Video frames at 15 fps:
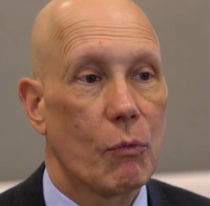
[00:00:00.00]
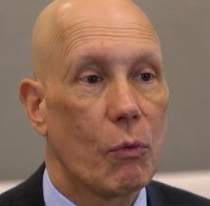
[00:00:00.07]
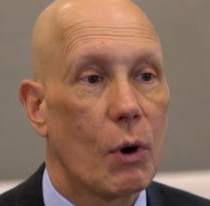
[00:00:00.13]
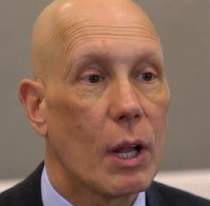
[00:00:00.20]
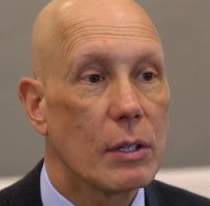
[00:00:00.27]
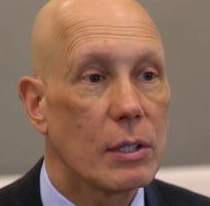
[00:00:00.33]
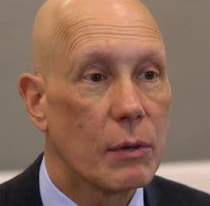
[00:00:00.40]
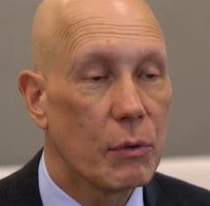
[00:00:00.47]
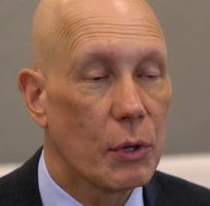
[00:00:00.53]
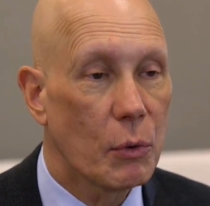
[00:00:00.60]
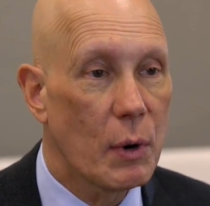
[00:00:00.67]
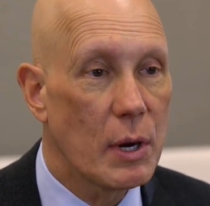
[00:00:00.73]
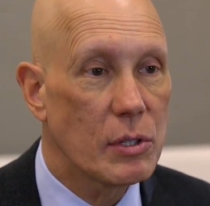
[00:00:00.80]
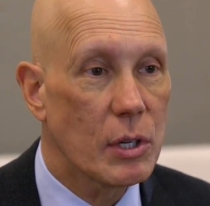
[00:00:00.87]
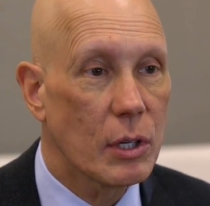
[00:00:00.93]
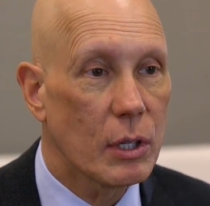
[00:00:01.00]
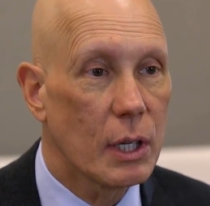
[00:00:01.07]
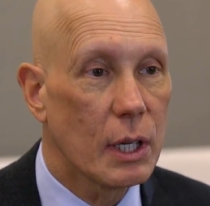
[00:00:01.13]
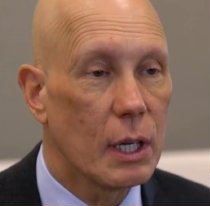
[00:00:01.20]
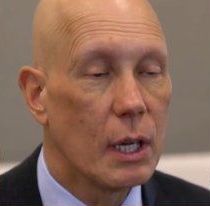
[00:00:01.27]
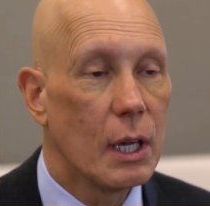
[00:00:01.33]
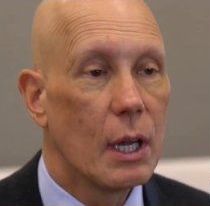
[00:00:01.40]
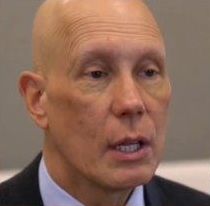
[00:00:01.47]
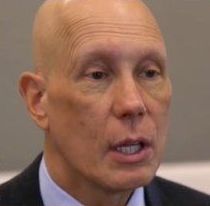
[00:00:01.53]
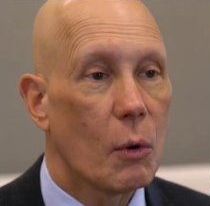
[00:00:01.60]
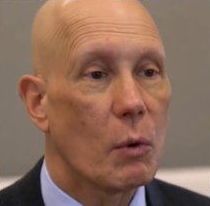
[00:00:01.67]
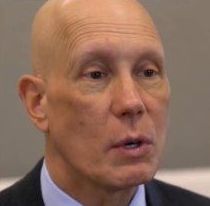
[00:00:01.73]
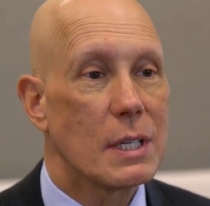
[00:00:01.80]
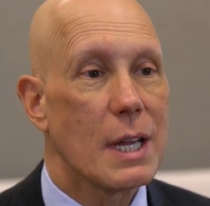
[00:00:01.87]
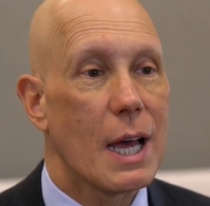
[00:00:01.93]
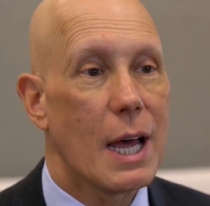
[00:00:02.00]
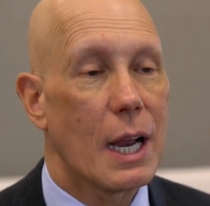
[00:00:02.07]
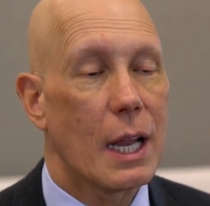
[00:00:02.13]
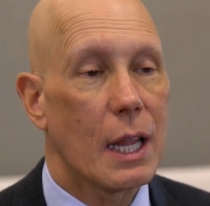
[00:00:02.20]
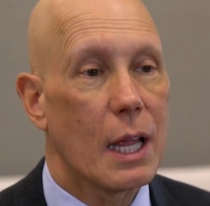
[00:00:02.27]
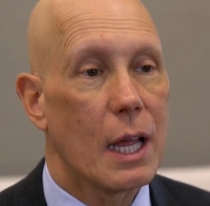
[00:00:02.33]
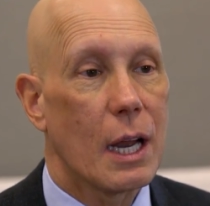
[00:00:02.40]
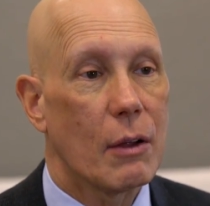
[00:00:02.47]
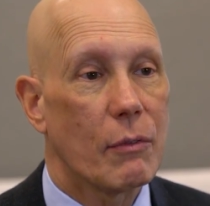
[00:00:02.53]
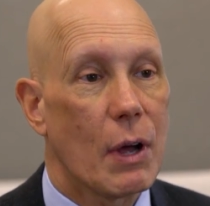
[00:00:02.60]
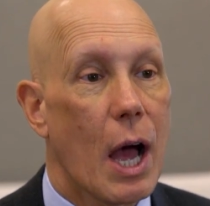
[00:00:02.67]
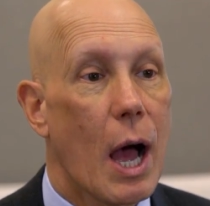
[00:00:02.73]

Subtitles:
relatively recently, there was not a lot of